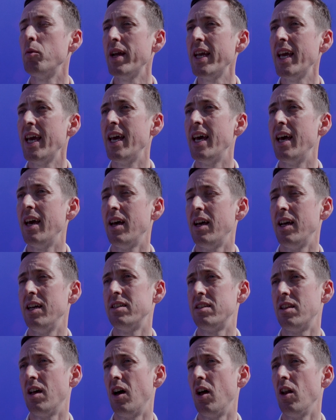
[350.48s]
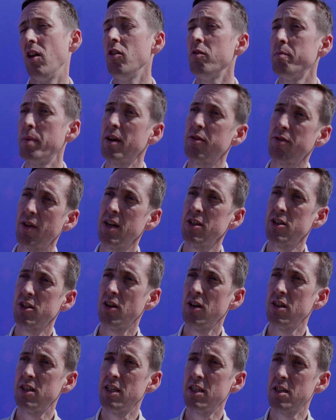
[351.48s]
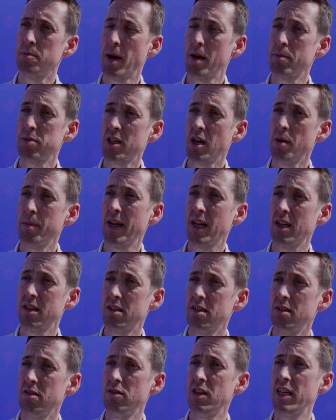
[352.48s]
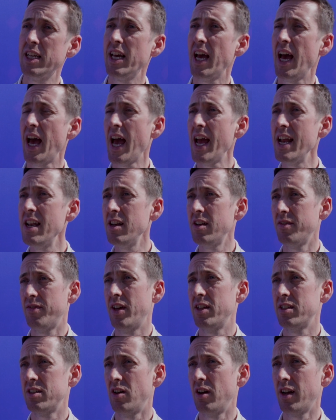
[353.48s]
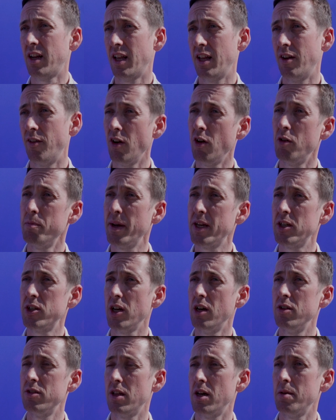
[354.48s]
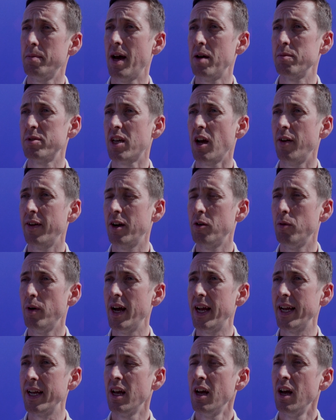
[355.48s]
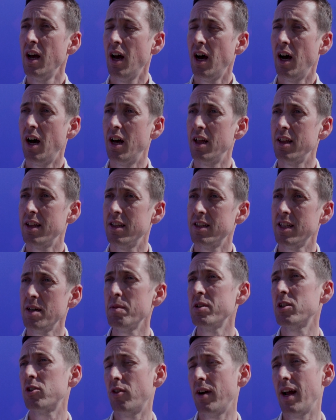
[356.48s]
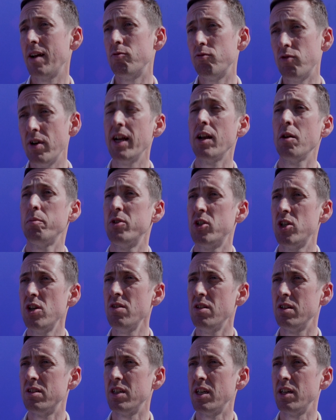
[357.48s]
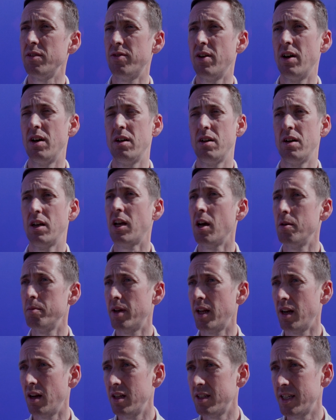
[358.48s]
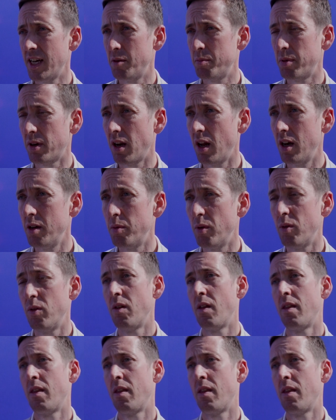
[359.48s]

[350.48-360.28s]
we hear is that a lot of big franchises are perhaps coming to the end of their cycle. There are a lot of big shows that are perhaps going away. That must create real opportunity for a company like Talpa Global.